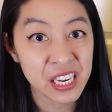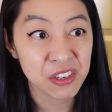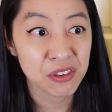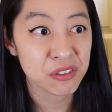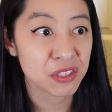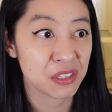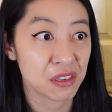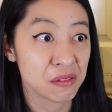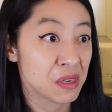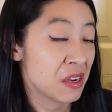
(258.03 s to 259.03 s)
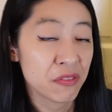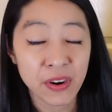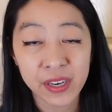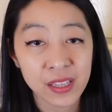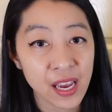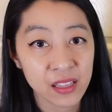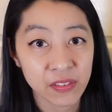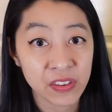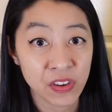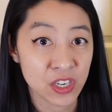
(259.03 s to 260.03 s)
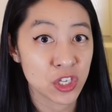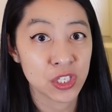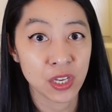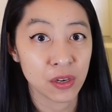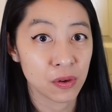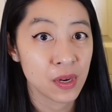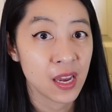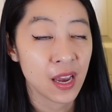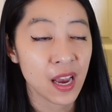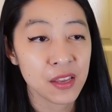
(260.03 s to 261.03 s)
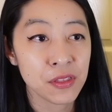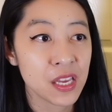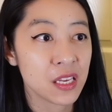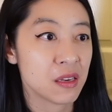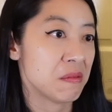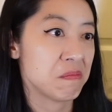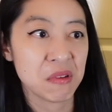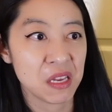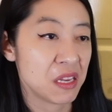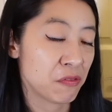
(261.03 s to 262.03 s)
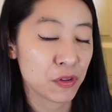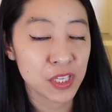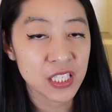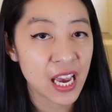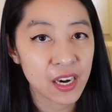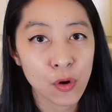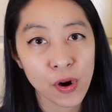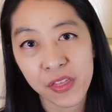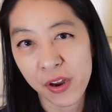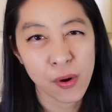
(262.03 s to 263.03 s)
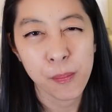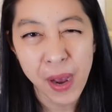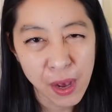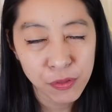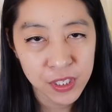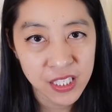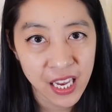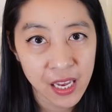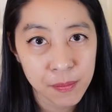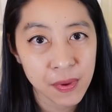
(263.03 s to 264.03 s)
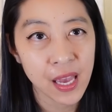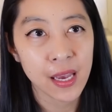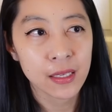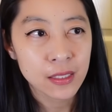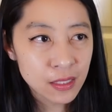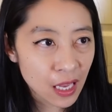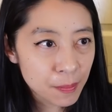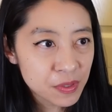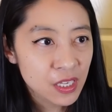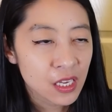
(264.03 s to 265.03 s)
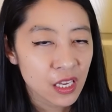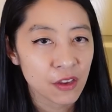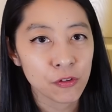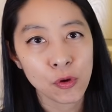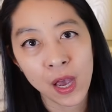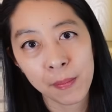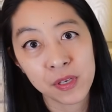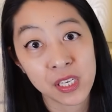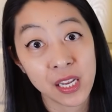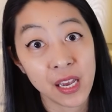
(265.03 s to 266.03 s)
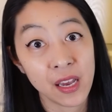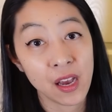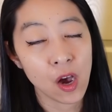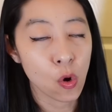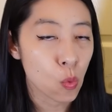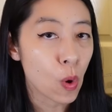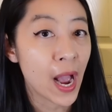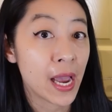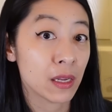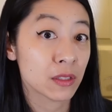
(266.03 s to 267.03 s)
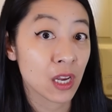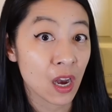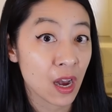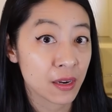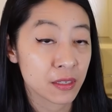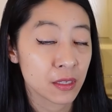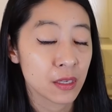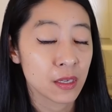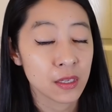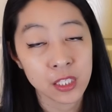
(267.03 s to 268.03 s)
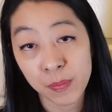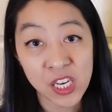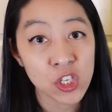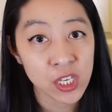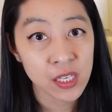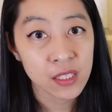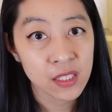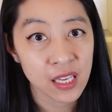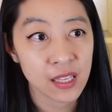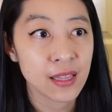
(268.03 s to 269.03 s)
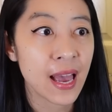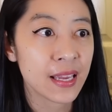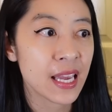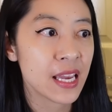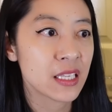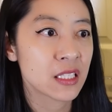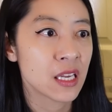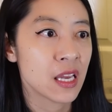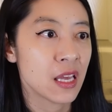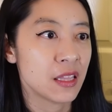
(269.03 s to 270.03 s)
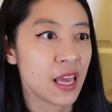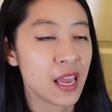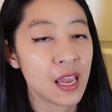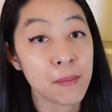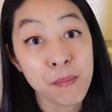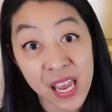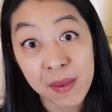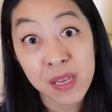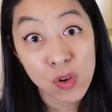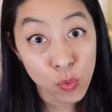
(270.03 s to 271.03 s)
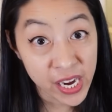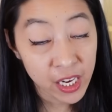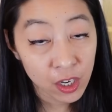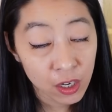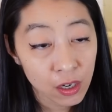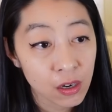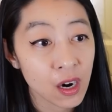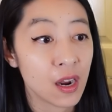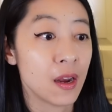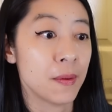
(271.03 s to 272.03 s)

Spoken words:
eaters, very lively fish. So I think for this category, they're about the same, except if you happen to get a wild caught species. In that case, they may be weaker,